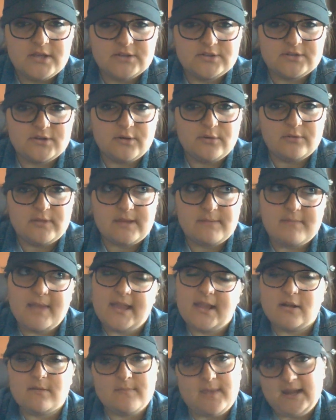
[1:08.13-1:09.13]
So they
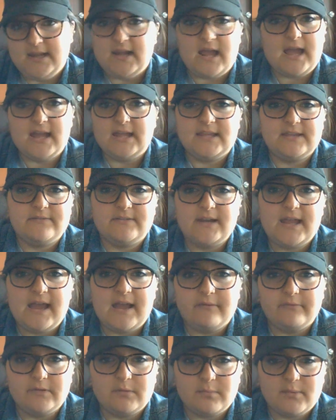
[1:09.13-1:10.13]
may or may not even
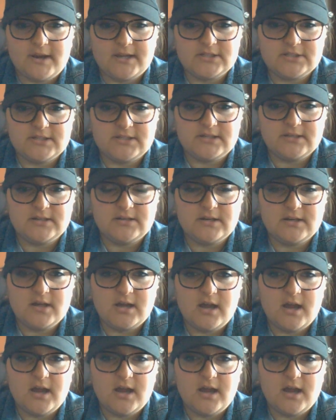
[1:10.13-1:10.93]
have depression,